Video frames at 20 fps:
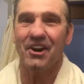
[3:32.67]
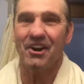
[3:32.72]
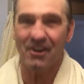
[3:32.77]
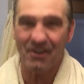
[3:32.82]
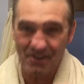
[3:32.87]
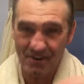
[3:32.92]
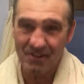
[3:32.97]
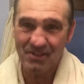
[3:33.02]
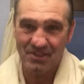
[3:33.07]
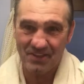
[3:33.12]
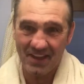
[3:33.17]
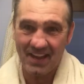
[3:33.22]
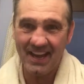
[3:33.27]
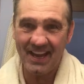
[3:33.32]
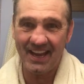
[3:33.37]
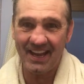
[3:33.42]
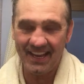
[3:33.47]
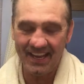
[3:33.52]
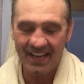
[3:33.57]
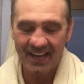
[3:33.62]
Earth
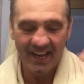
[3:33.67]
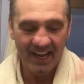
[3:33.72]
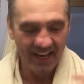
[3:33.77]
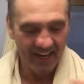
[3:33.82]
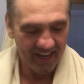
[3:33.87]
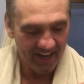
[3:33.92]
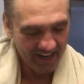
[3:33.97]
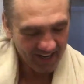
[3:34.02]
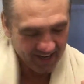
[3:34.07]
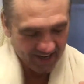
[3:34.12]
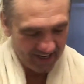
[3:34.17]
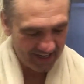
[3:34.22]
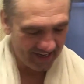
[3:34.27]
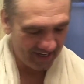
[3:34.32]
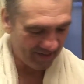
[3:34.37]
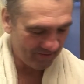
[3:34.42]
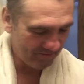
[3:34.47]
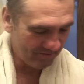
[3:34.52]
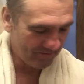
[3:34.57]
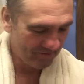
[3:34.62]
Day,
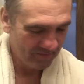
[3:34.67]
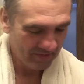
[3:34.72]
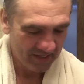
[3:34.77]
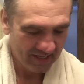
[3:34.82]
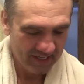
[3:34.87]
um,